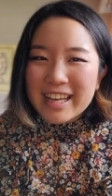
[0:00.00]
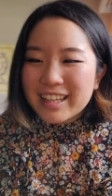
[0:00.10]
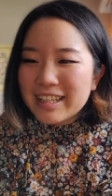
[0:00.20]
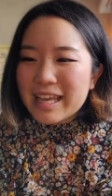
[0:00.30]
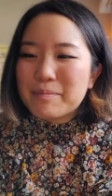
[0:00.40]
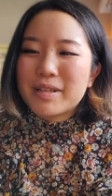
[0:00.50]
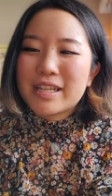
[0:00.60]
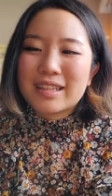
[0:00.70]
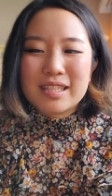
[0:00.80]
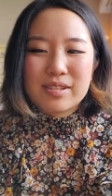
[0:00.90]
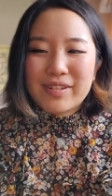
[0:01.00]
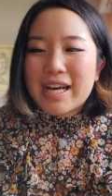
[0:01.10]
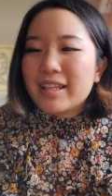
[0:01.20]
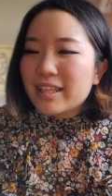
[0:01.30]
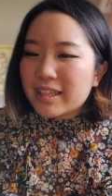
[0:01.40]
and lay beneath this
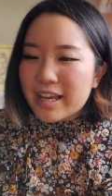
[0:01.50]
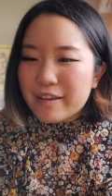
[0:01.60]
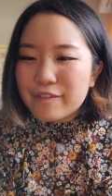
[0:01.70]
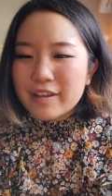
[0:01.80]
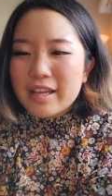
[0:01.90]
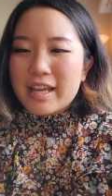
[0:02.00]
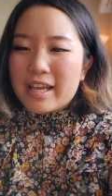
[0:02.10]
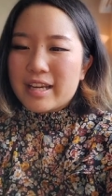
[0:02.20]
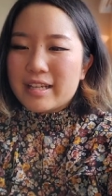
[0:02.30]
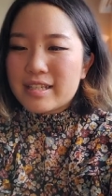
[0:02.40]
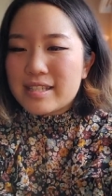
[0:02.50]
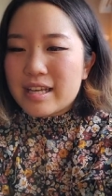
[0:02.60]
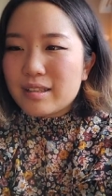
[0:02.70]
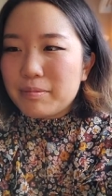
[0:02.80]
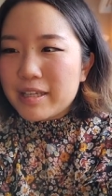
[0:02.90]
flatland life and a
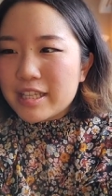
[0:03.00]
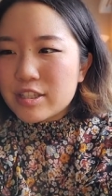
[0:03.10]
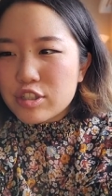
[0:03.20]
South Plains